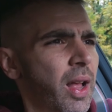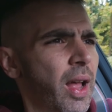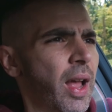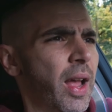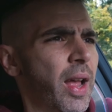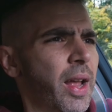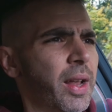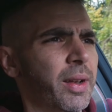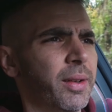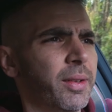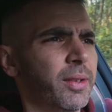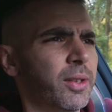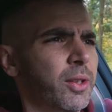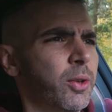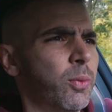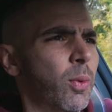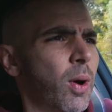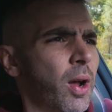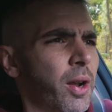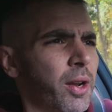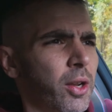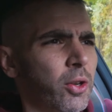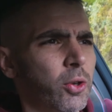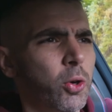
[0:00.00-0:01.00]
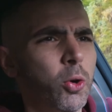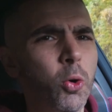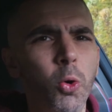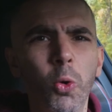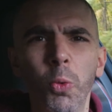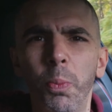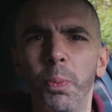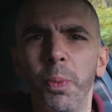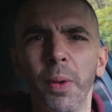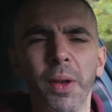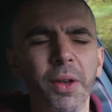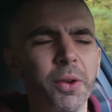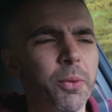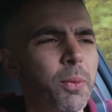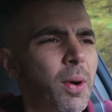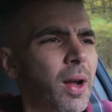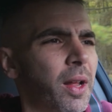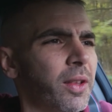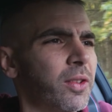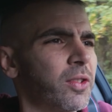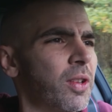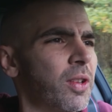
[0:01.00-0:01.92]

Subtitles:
and you want a coupe and you want